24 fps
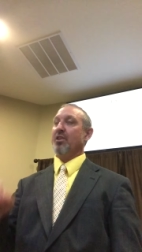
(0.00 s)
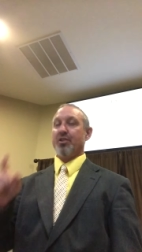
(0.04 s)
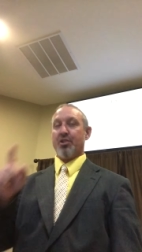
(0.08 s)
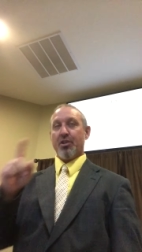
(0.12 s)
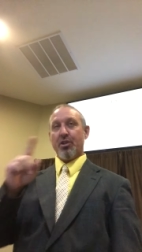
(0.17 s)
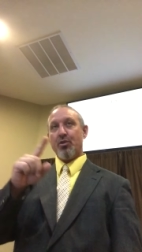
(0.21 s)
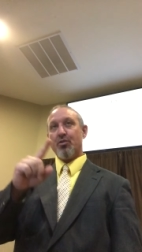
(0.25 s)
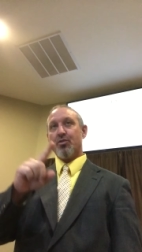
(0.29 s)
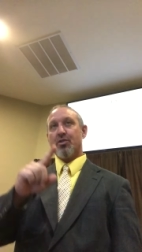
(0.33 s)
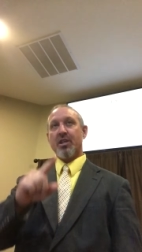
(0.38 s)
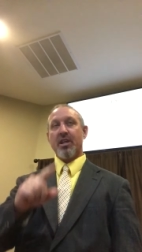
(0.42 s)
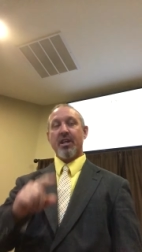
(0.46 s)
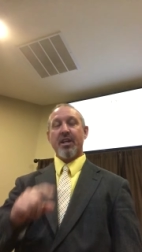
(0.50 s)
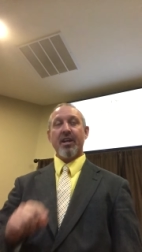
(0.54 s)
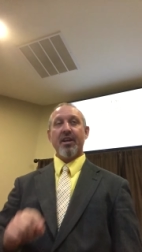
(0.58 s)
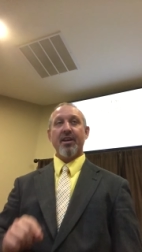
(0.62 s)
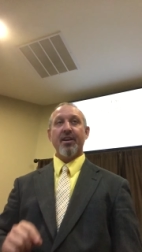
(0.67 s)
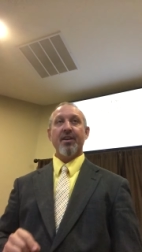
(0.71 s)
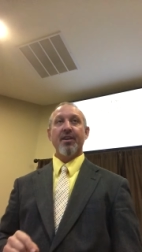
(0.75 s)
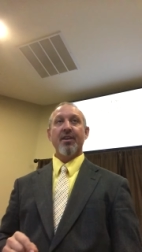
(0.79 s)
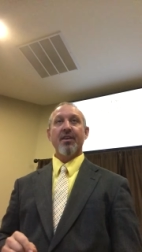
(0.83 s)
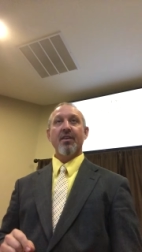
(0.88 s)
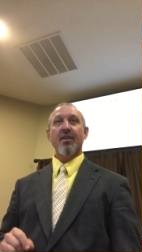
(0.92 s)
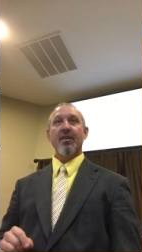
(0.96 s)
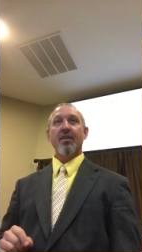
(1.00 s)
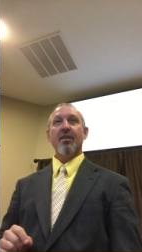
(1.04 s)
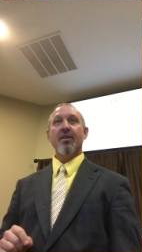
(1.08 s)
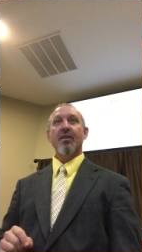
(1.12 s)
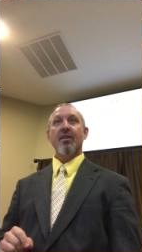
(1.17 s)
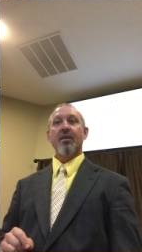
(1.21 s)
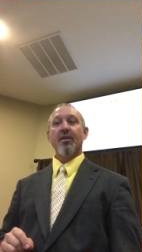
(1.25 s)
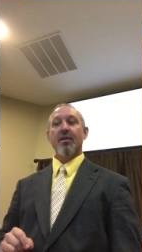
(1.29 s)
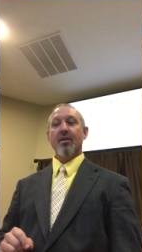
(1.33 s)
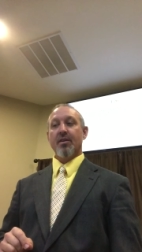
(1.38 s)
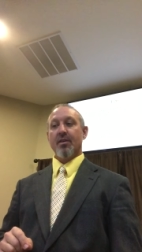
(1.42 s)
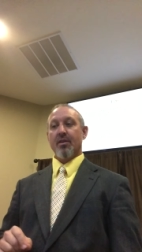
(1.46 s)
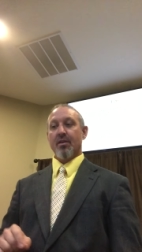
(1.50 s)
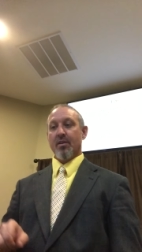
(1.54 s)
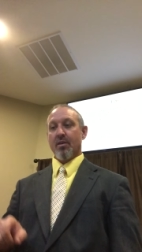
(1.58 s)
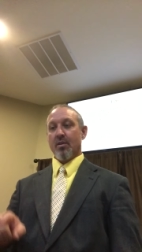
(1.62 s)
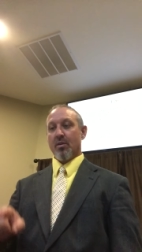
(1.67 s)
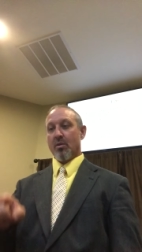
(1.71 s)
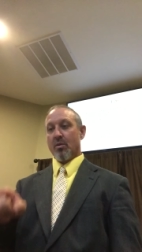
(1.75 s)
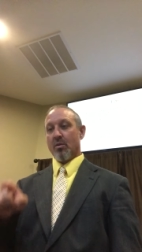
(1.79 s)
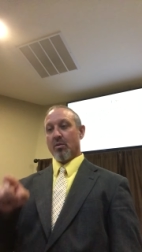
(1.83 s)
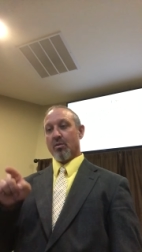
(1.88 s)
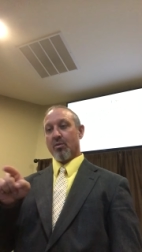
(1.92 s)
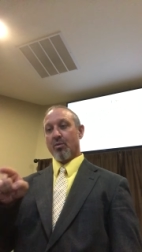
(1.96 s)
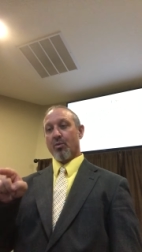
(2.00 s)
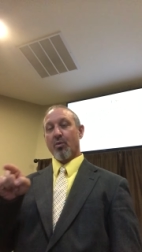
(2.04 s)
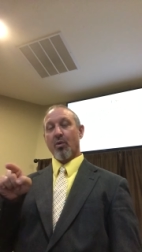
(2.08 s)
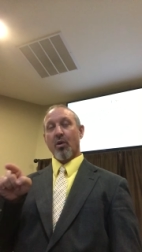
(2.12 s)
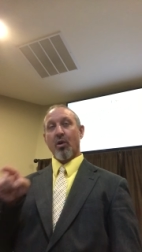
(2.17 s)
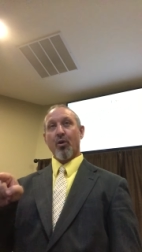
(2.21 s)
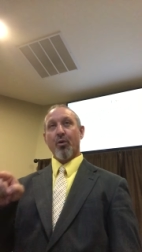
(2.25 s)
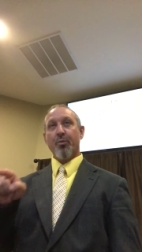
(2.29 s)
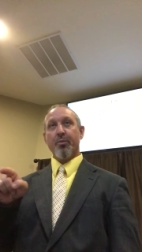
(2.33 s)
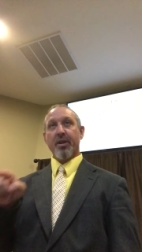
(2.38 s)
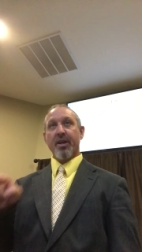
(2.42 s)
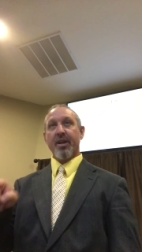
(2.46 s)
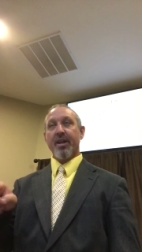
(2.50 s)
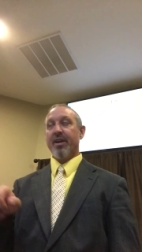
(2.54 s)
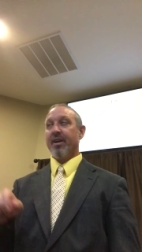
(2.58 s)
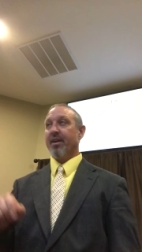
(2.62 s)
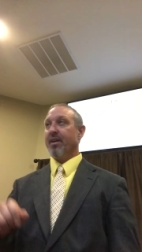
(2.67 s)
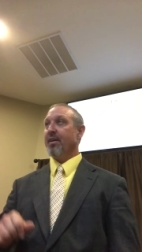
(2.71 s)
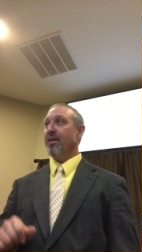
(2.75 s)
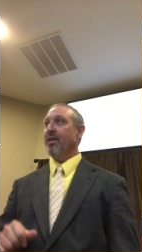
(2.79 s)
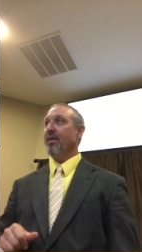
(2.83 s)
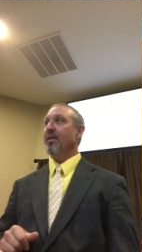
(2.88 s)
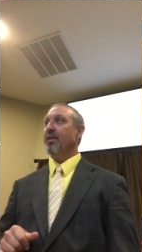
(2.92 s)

The Jews did it, Rome did it,